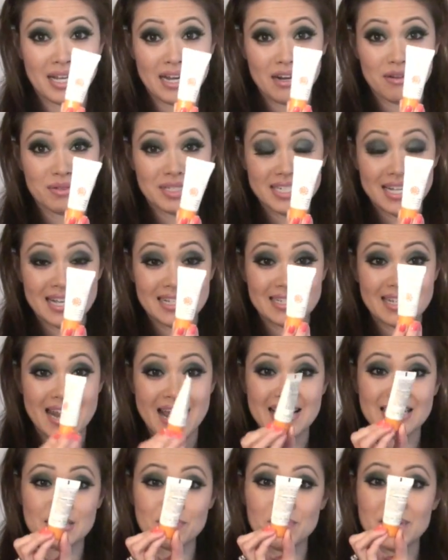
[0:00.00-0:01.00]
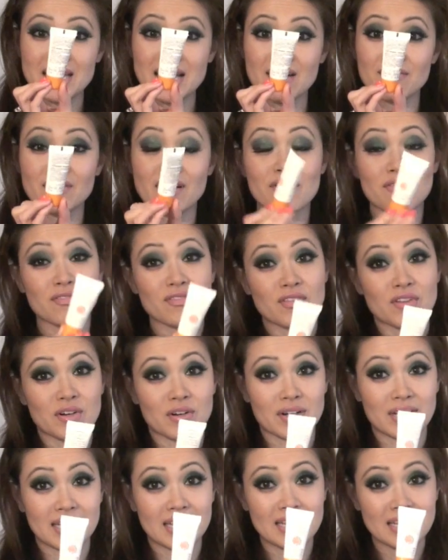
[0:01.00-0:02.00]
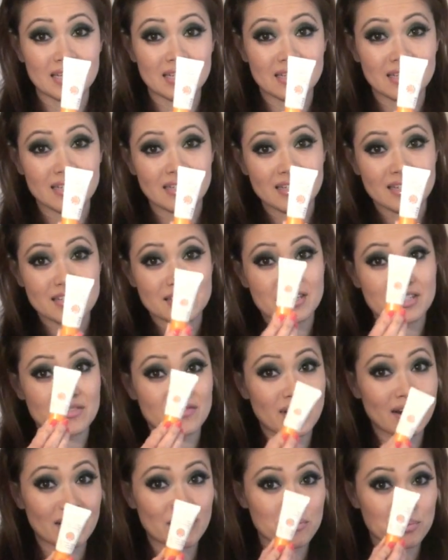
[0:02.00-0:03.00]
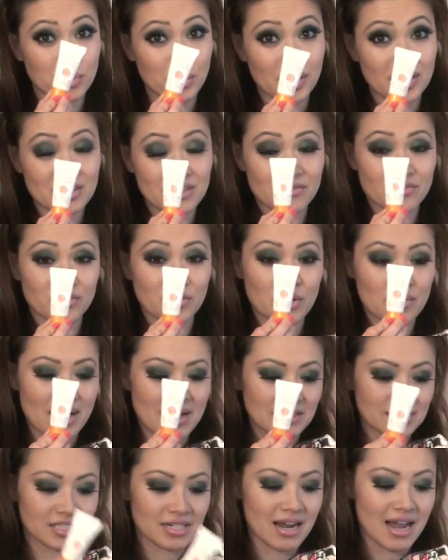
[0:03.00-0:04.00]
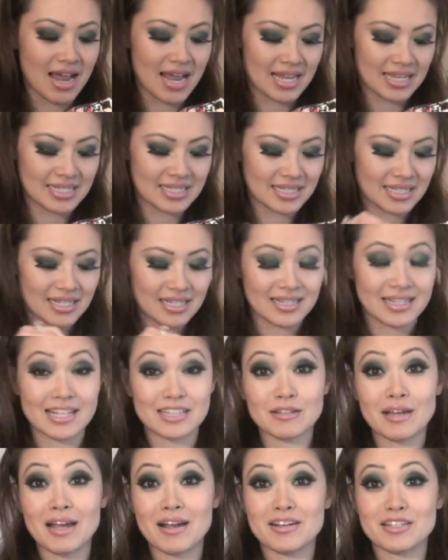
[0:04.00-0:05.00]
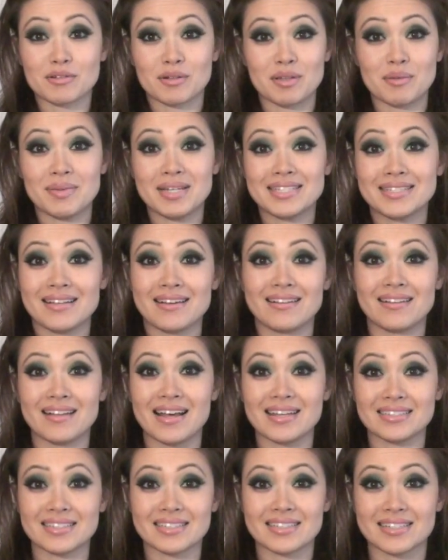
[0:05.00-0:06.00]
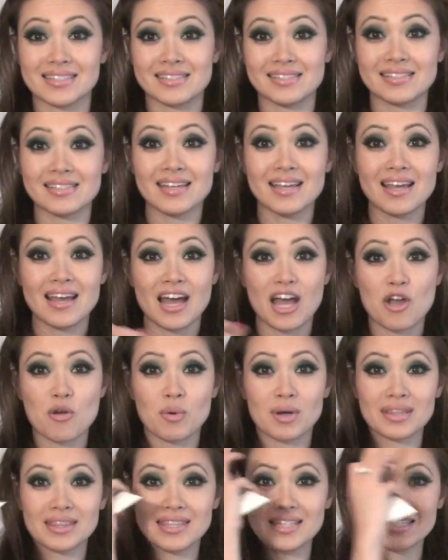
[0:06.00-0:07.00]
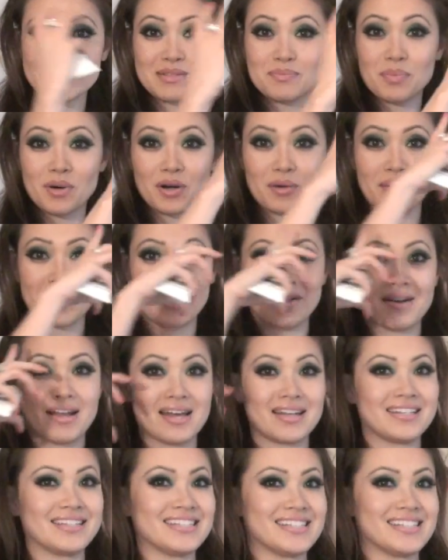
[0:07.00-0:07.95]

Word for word: Care, which has an SPF of 30. So it's very important for around your eyes. That's why I always wear the big sunglasses, because I want this part right here out